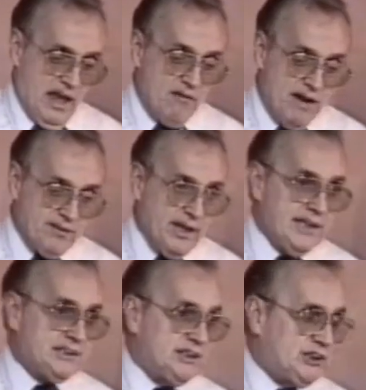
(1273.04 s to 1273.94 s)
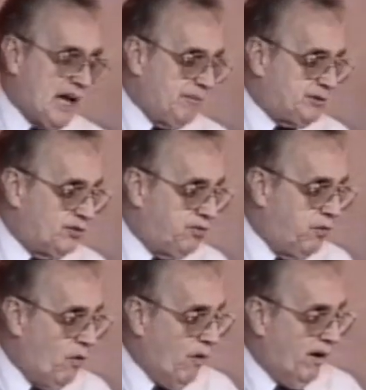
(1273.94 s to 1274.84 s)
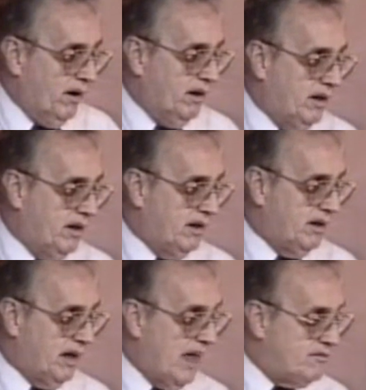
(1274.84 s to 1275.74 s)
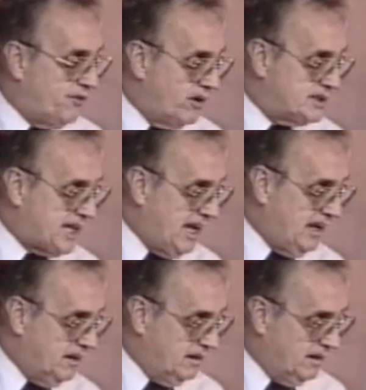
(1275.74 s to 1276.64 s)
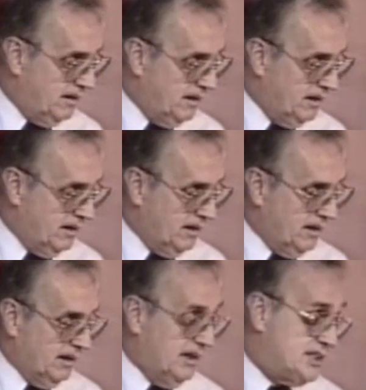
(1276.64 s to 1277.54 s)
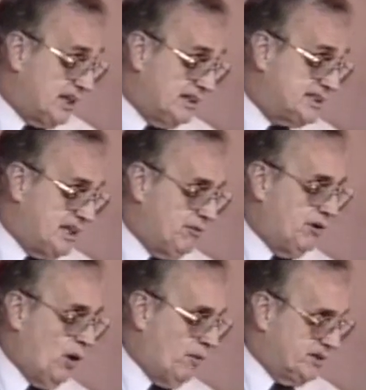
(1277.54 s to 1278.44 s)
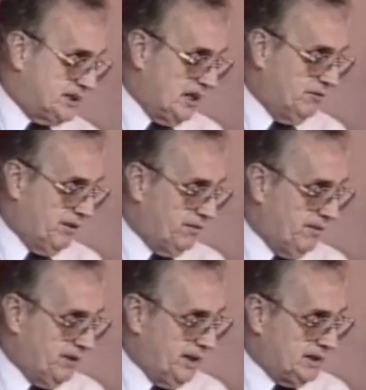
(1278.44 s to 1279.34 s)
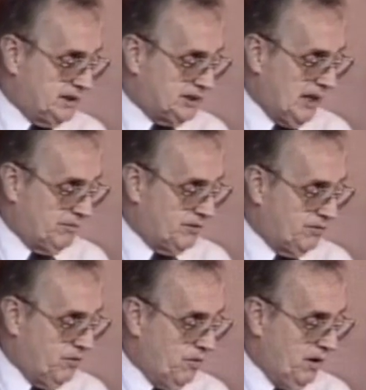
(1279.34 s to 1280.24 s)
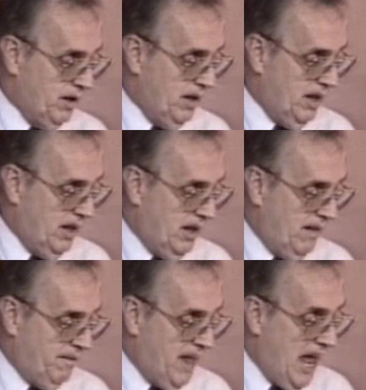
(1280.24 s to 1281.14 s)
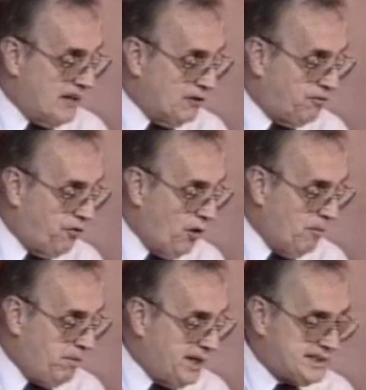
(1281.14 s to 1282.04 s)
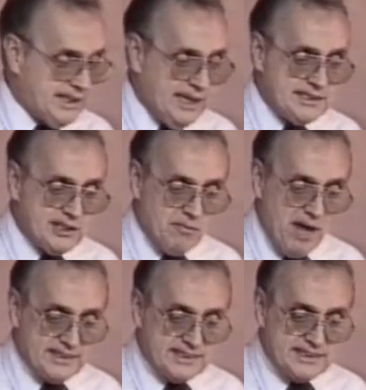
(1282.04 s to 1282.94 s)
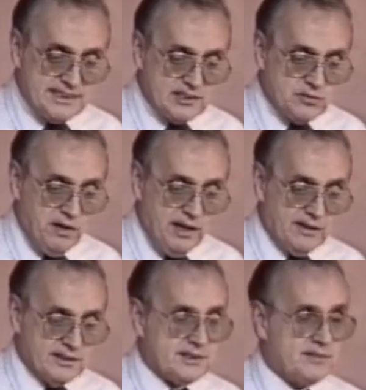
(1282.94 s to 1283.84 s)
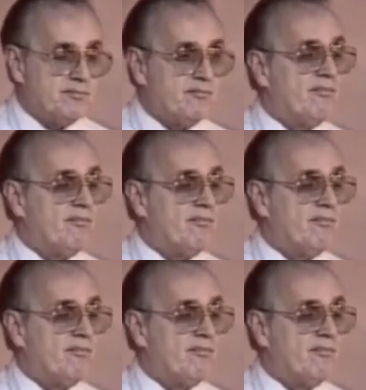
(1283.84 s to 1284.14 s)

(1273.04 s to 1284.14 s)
in Revelation chapter 4 and verse 8, and as you can see, we're almost done with Revelation chapter 4. And the four beasts, each of them had six wings.